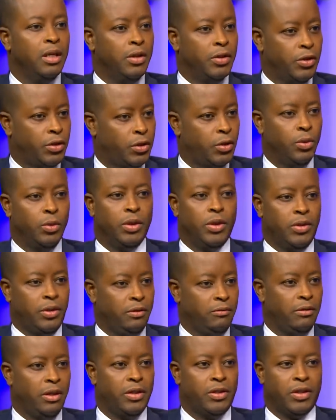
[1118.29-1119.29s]
The students
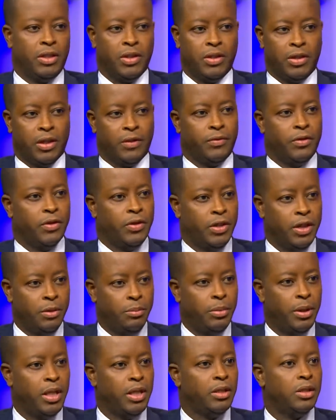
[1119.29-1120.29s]
and residents have to see
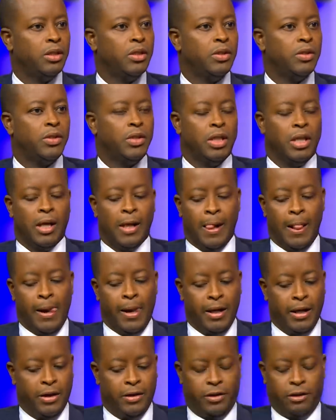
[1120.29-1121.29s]
patients,
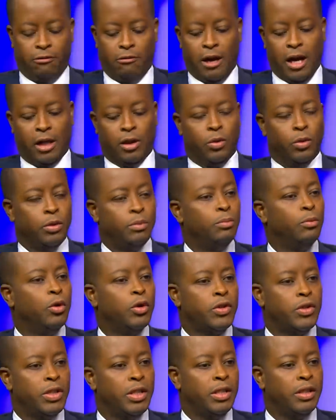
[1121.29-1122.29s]
interact with more
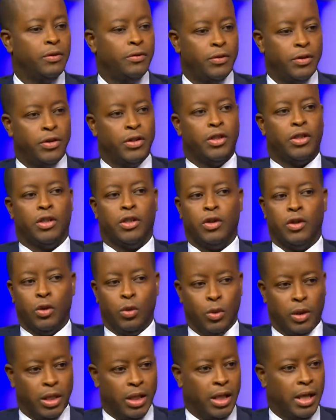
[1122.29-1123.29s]
senior physicians
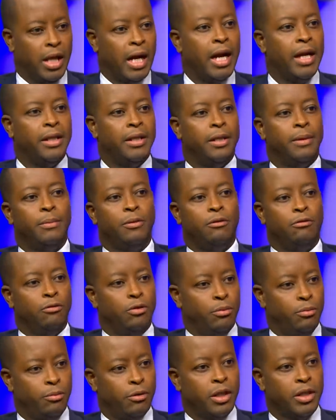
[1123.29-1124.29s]
who can guide them through
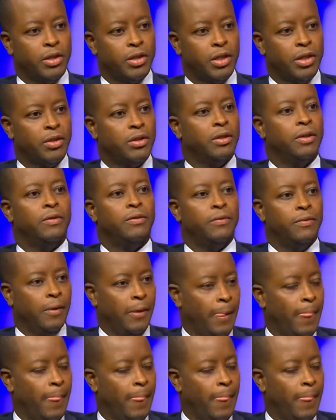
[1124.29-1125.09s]
the process of